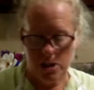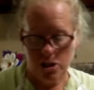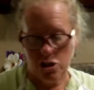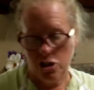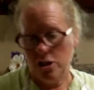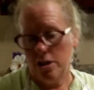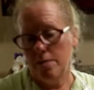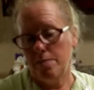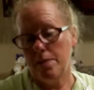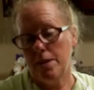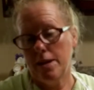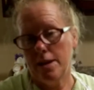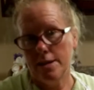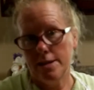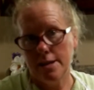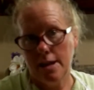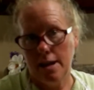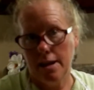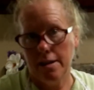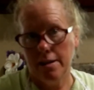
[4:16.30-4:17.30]
should have been
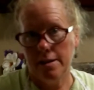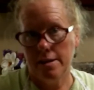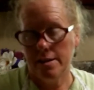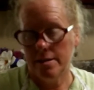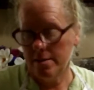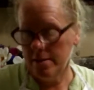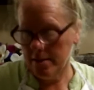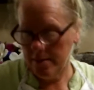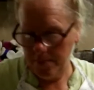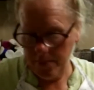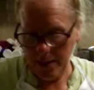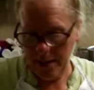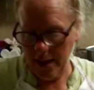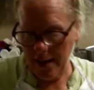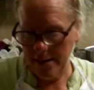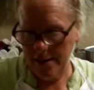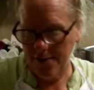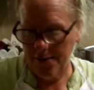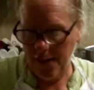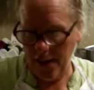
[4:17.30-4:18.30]
Italian, but
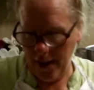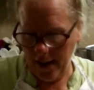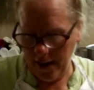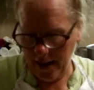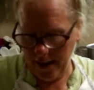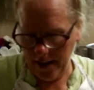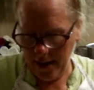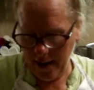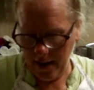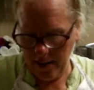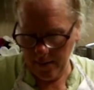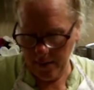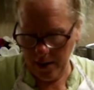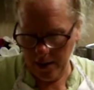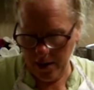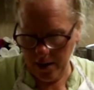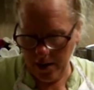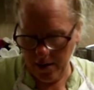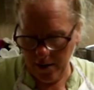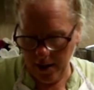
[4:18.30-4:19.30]
that's fine. I'm
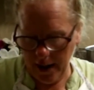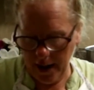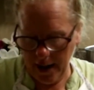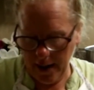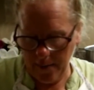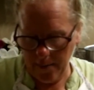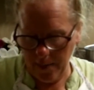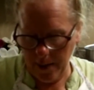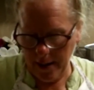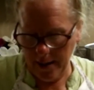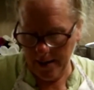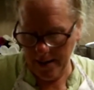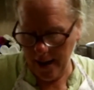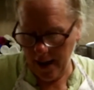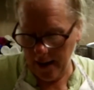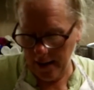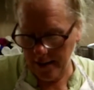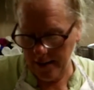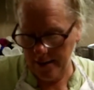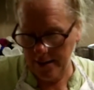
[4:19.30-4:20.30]
going to go ahead and put
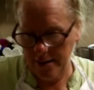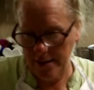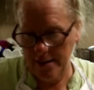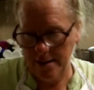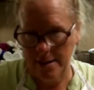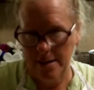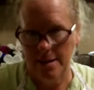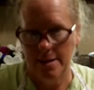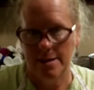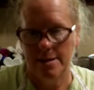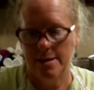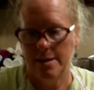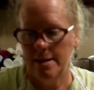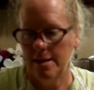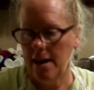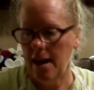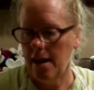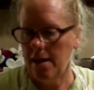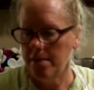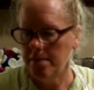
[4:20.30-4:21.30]
Italian seasonings in
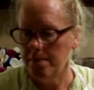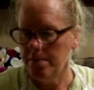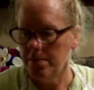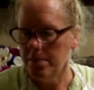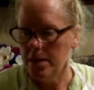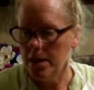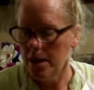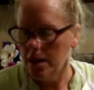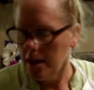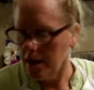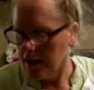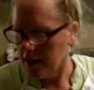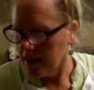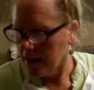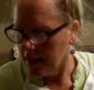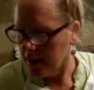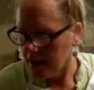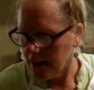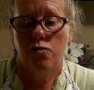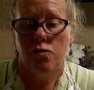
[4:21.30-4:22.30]
that.
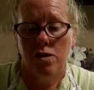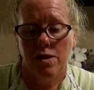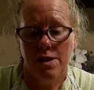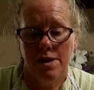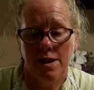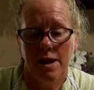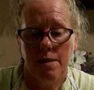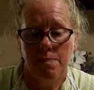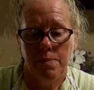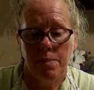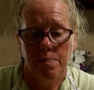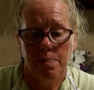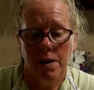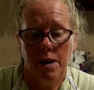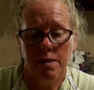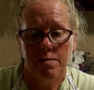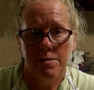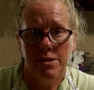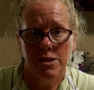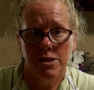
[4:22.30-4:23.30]
Four cup of
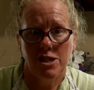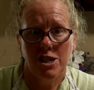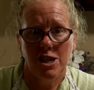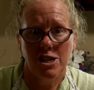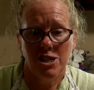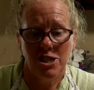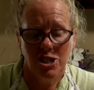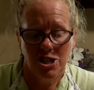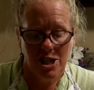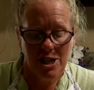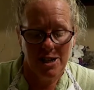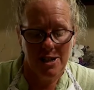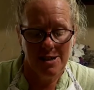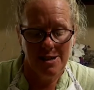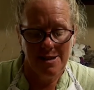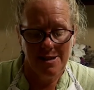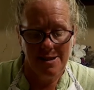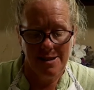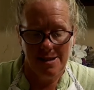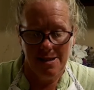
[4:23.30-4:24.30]
Parmesan
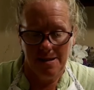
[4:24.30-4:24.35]
cheese.